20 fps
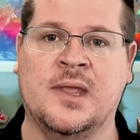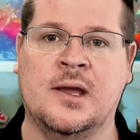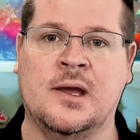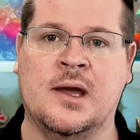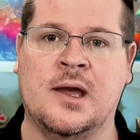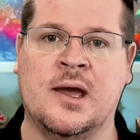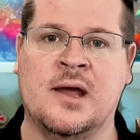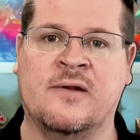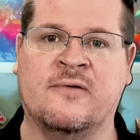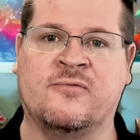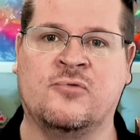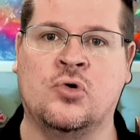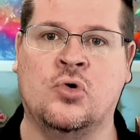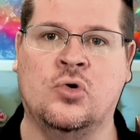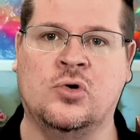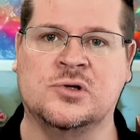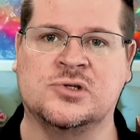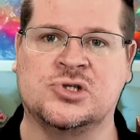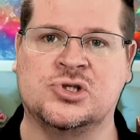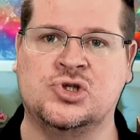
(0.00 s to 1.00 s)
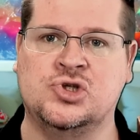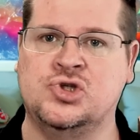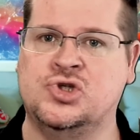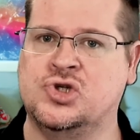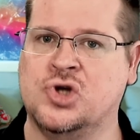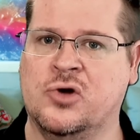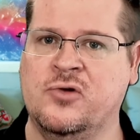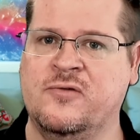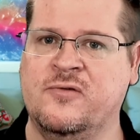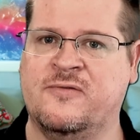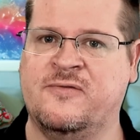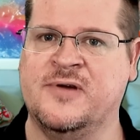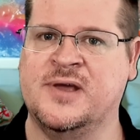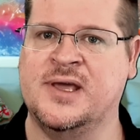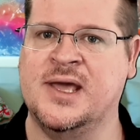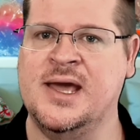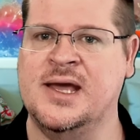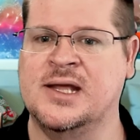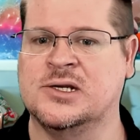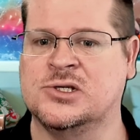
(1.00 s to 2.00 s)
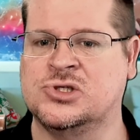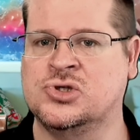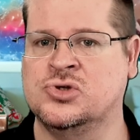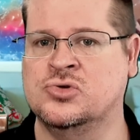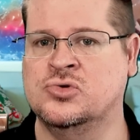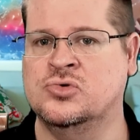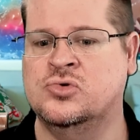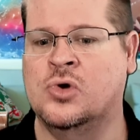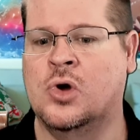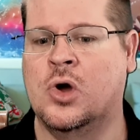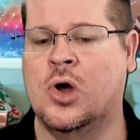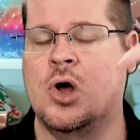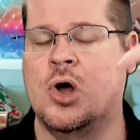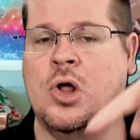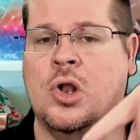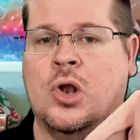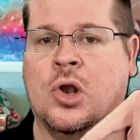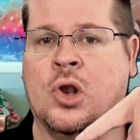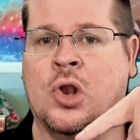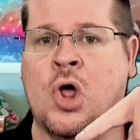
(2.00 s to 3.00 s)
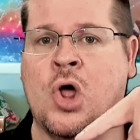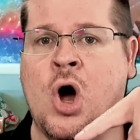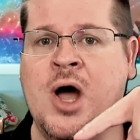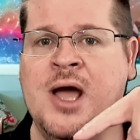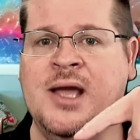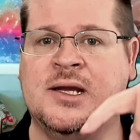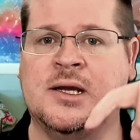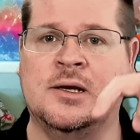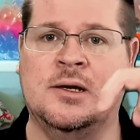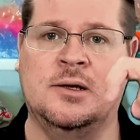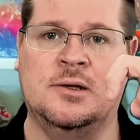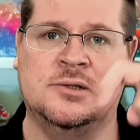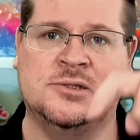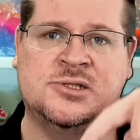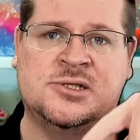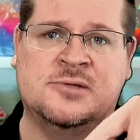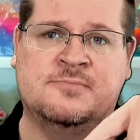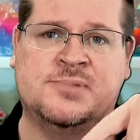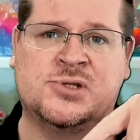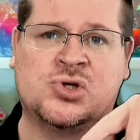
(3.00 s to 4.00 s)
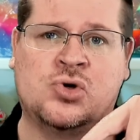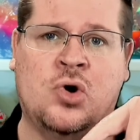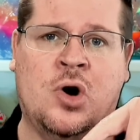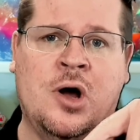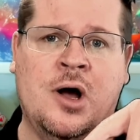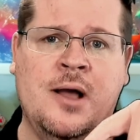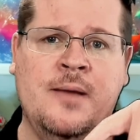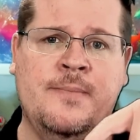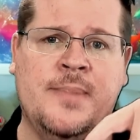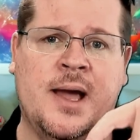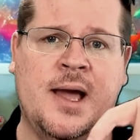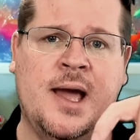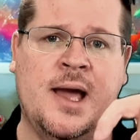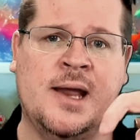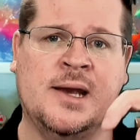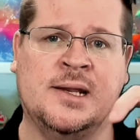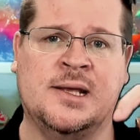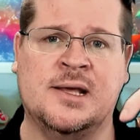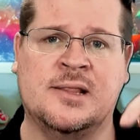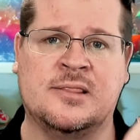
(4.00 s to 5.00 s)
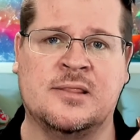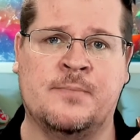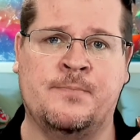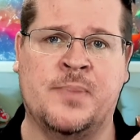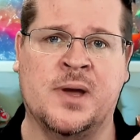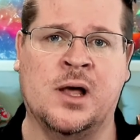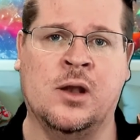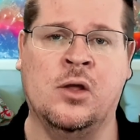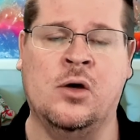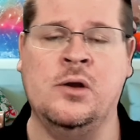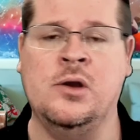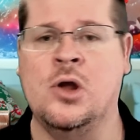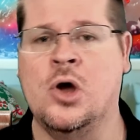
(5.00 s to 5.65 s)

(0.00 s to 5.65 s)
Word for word: And of course, don't forget to like, subscribe, and get the bell on.